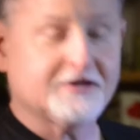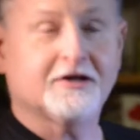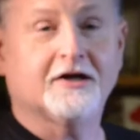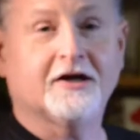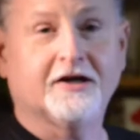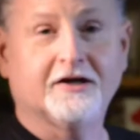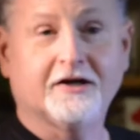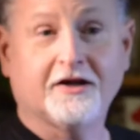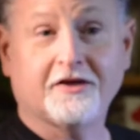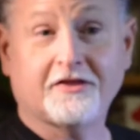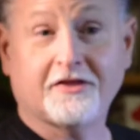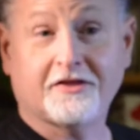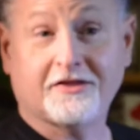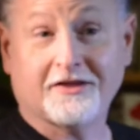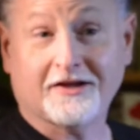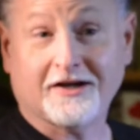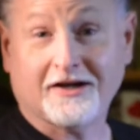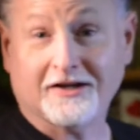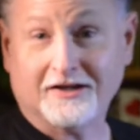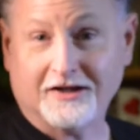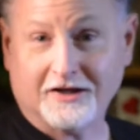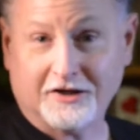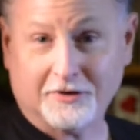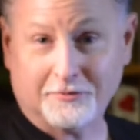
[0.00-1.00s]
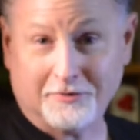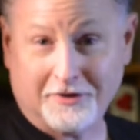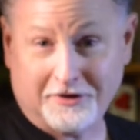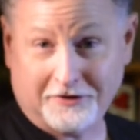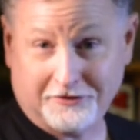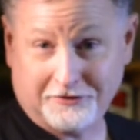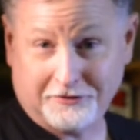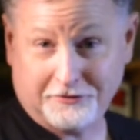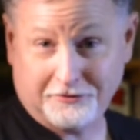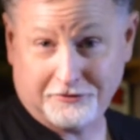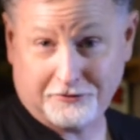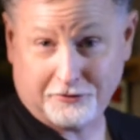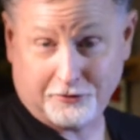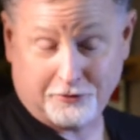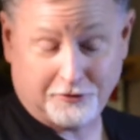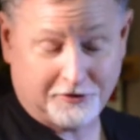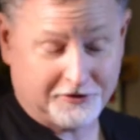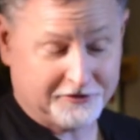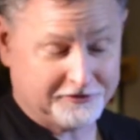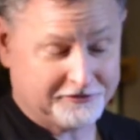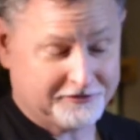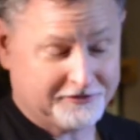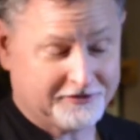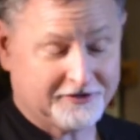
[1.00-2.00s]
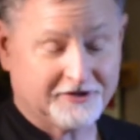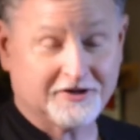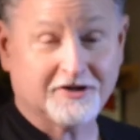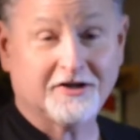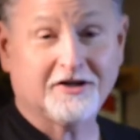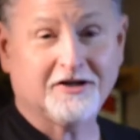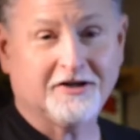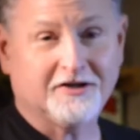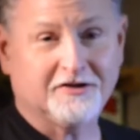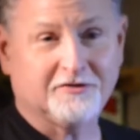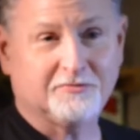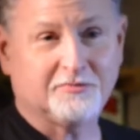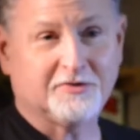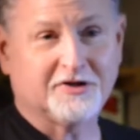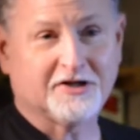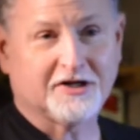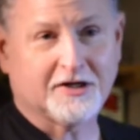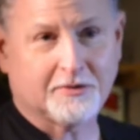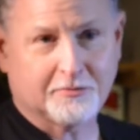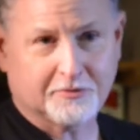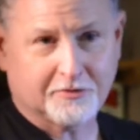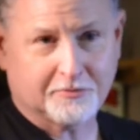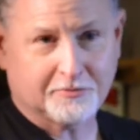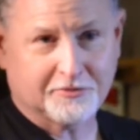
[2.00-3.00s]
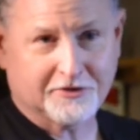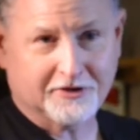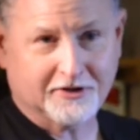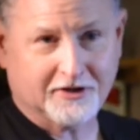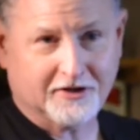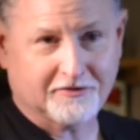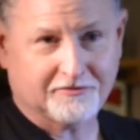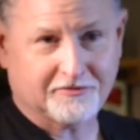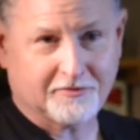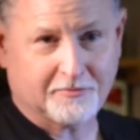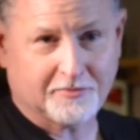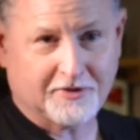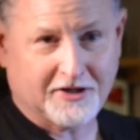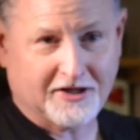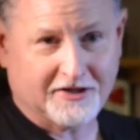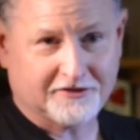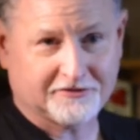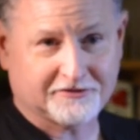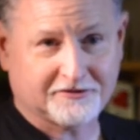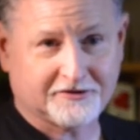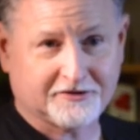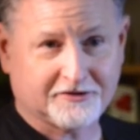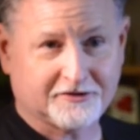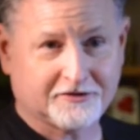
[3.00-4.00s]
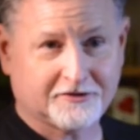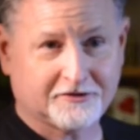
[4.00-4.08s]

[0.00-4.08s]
Another thing I like about new toys is being able to peel off the plastic.